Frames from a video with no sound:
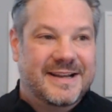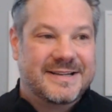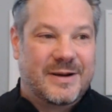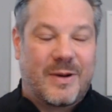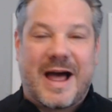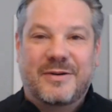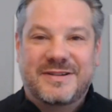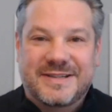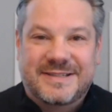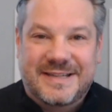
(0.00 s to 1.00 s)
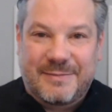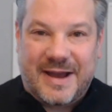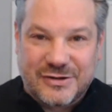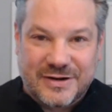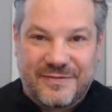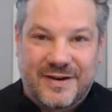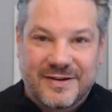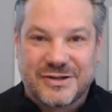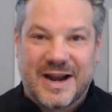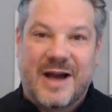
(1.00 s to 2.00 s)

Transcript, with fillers: and say, well, how does this team actually function?